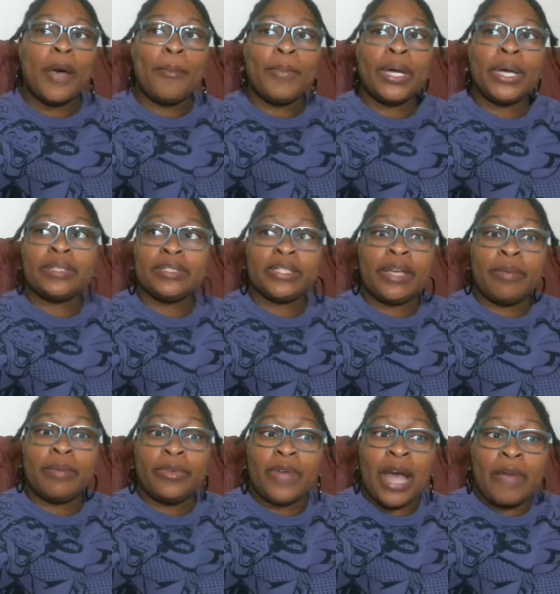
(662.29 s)
But
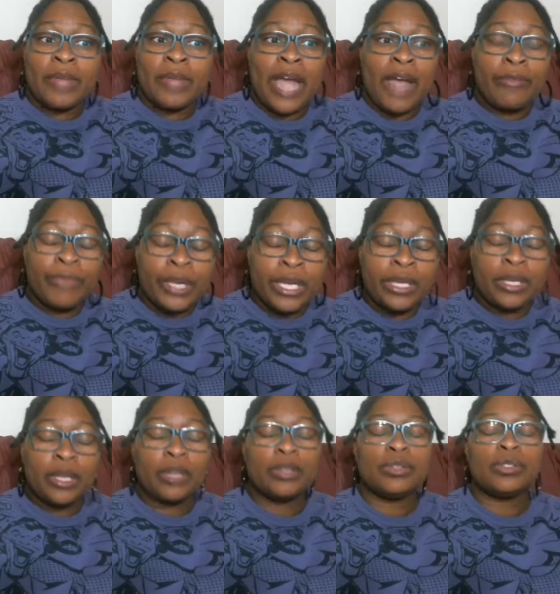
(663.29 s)
some, I mean, I read
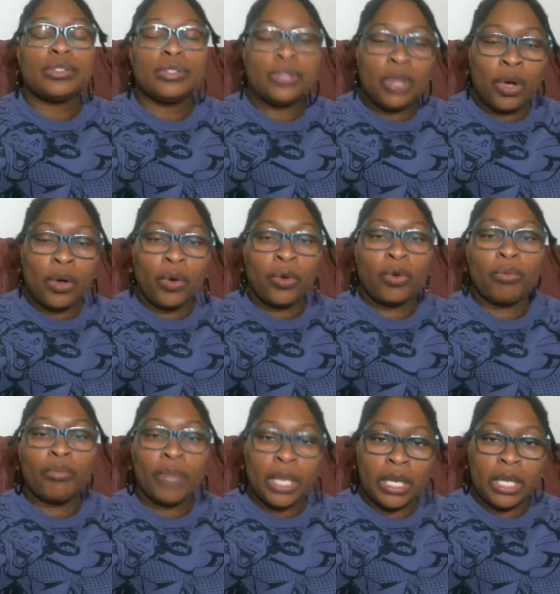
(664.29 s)
so
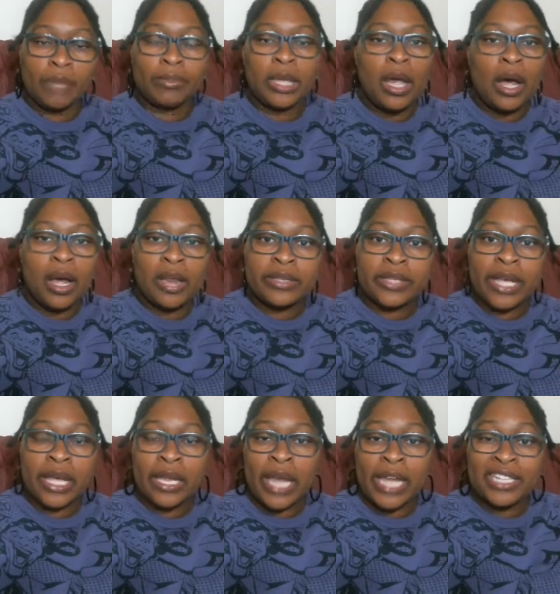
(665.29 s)
many blogs
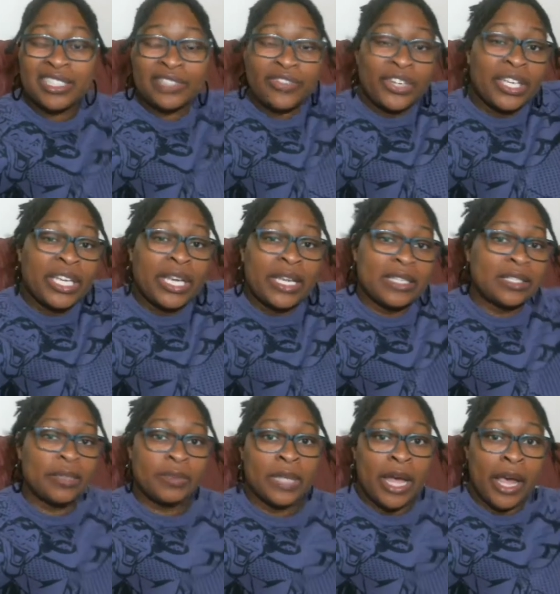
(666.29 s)
that I just forget
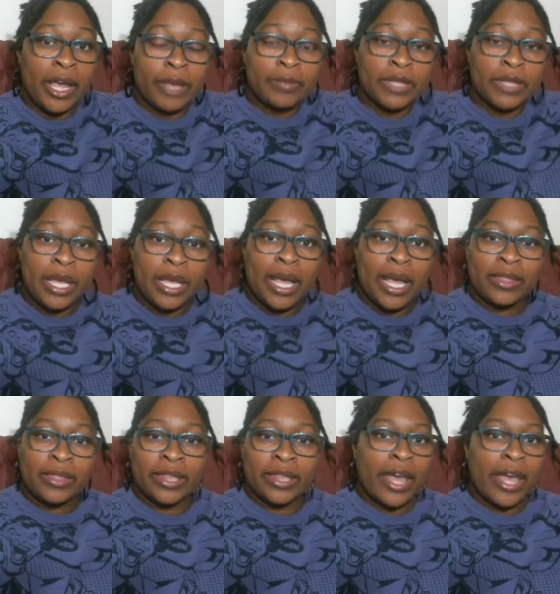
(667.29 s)
sometimes
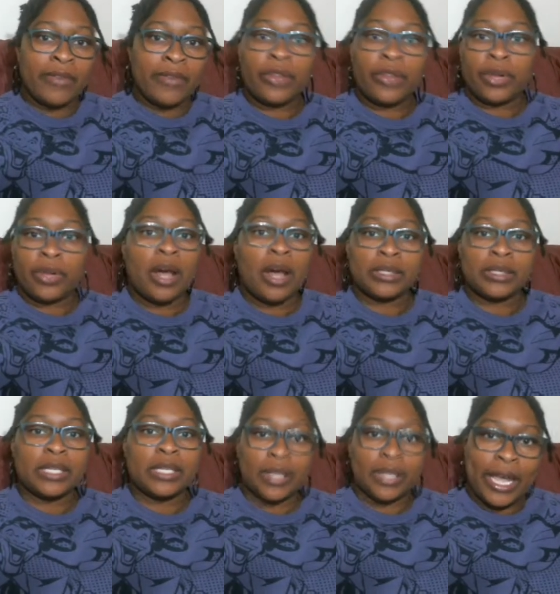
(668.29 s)
that they have other
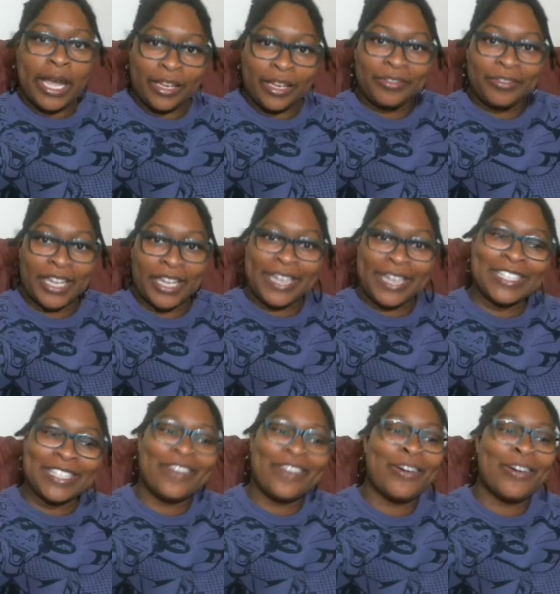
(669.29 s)
content that I can read.
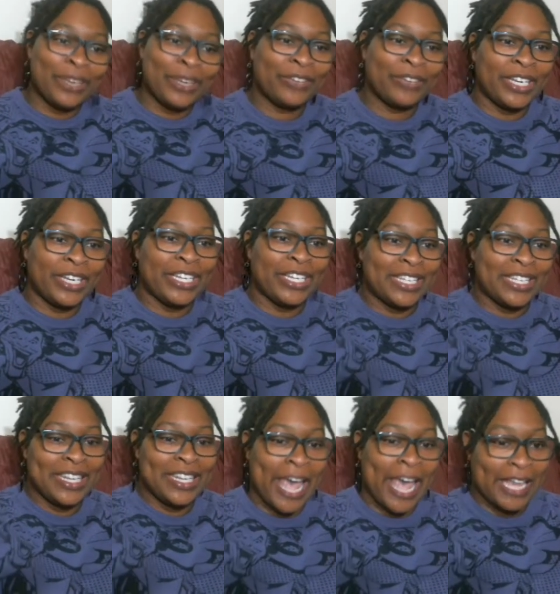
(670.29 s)
So I'm going to read
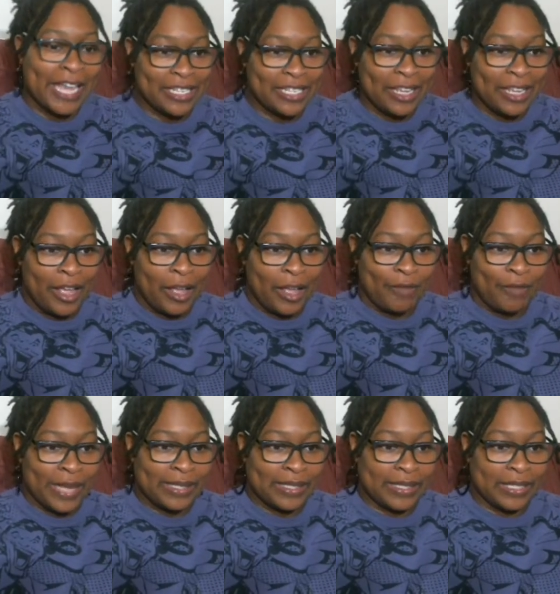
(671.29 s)
that
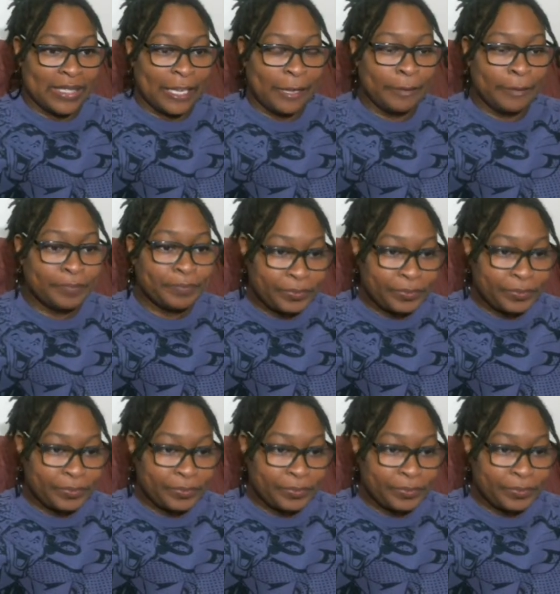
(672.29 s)
by C. Lee.